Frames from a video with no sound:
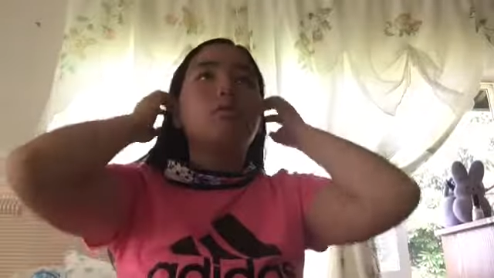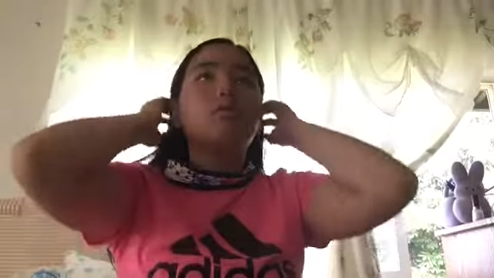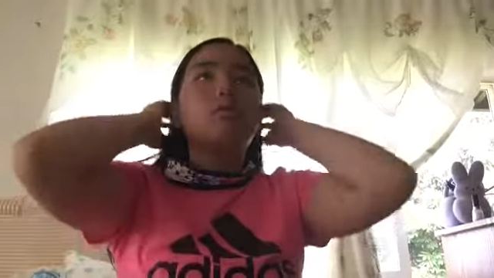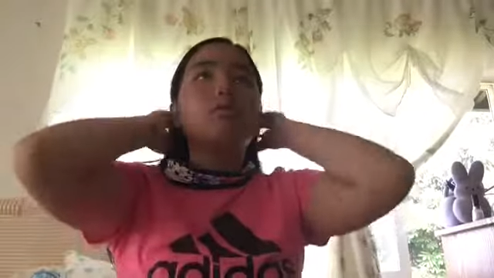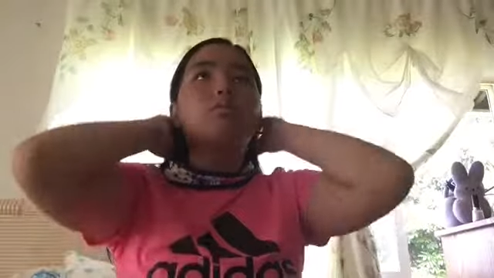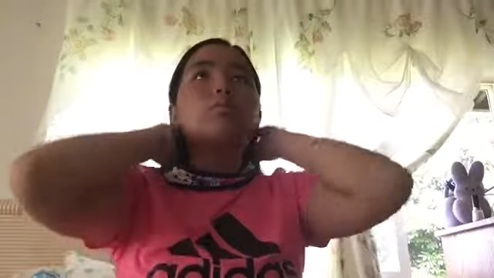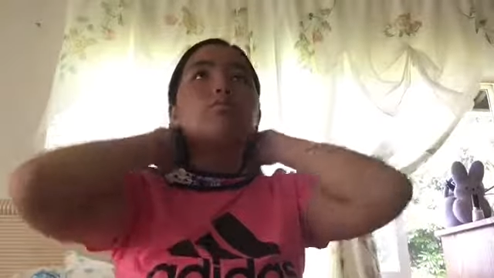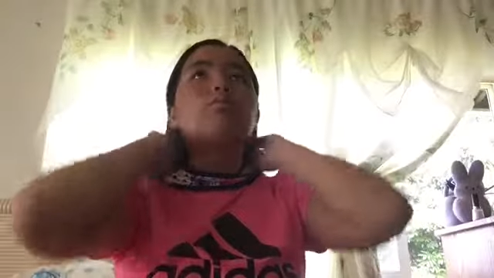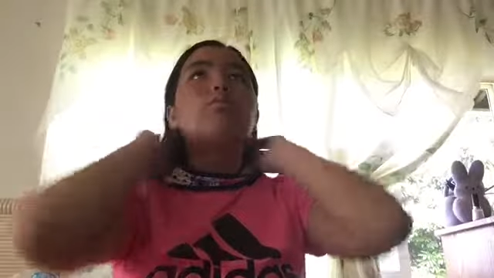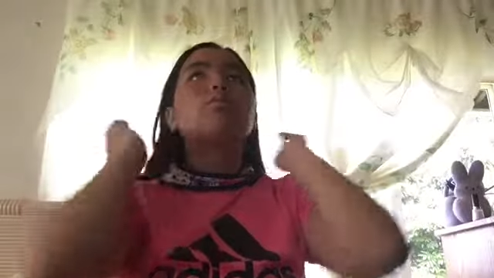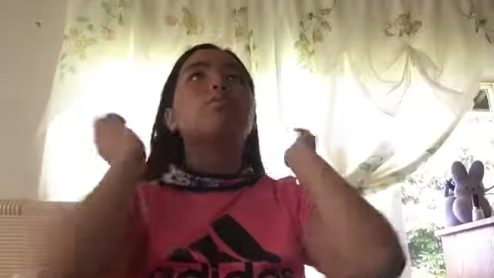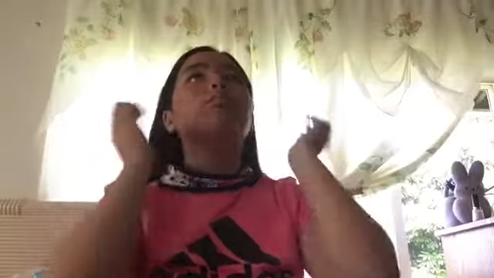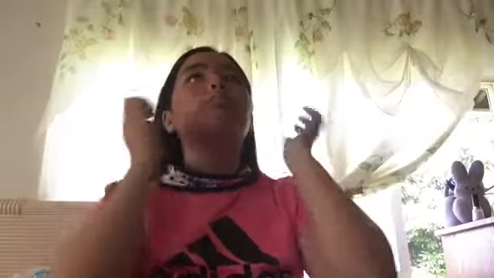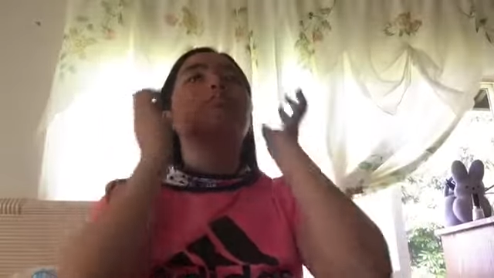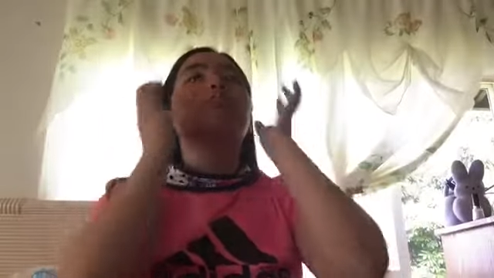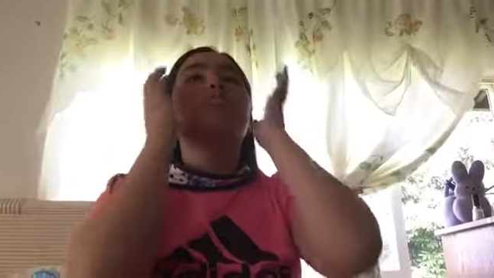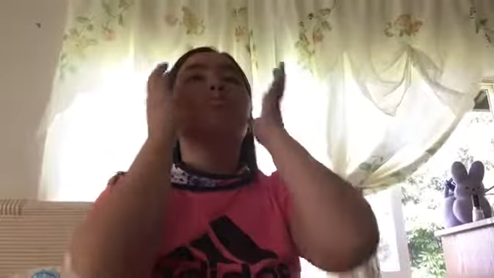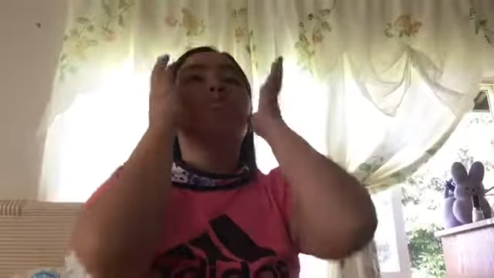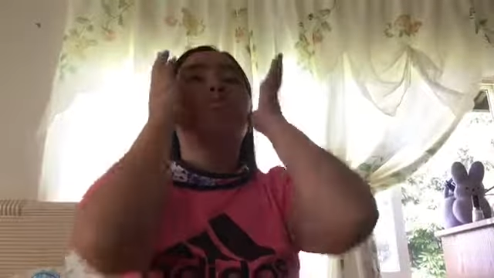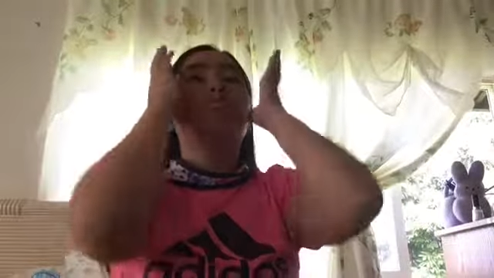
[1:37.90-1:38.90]
and it's a
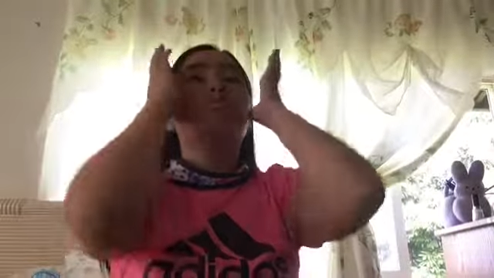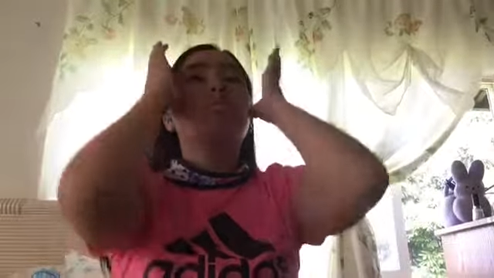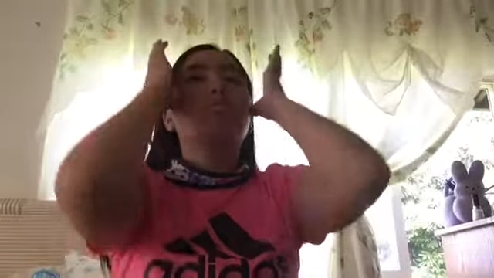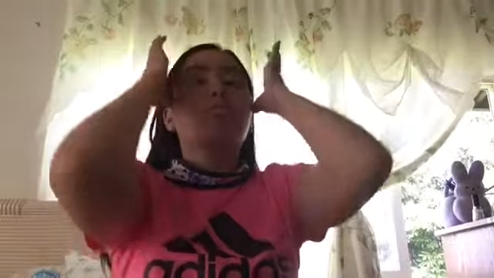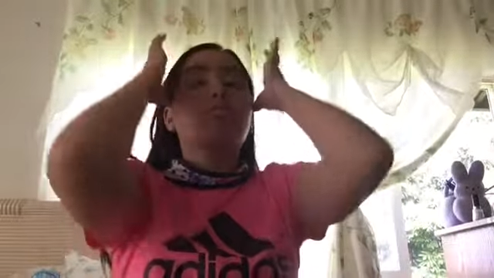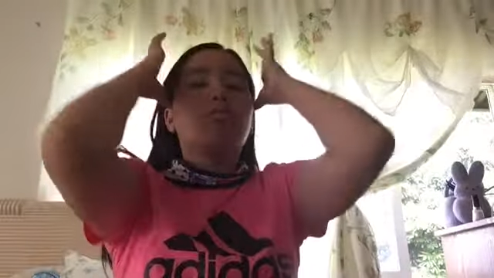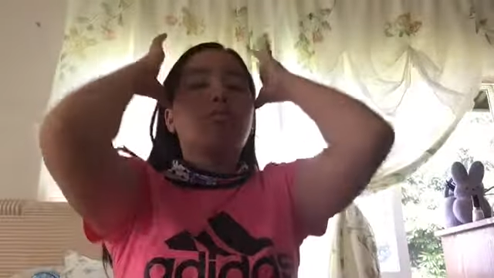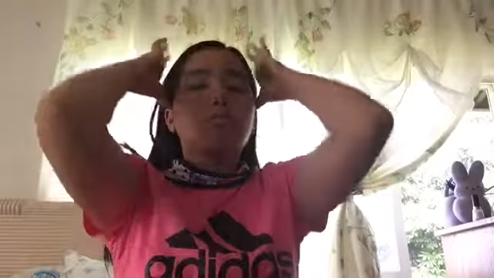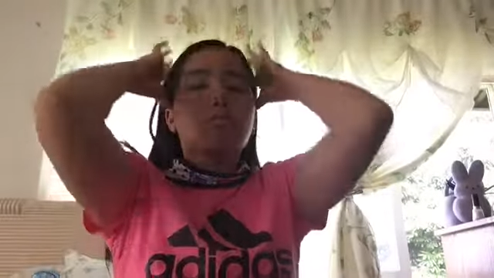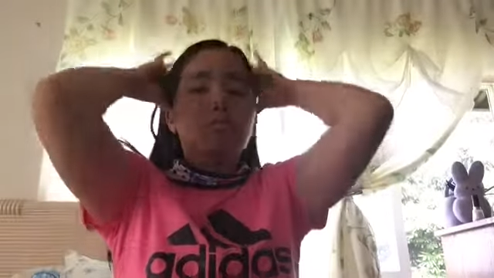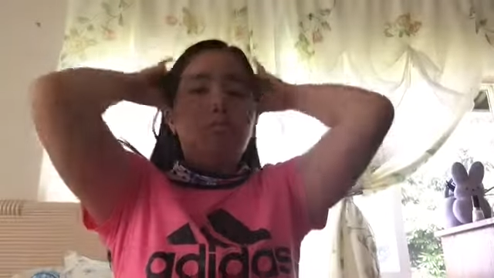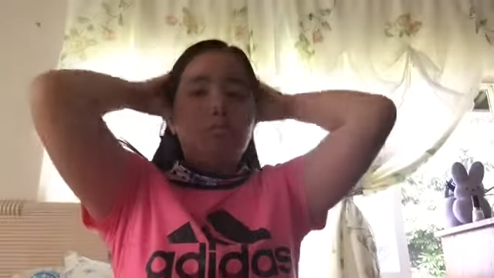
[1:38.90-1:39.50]
pullover, so you just put it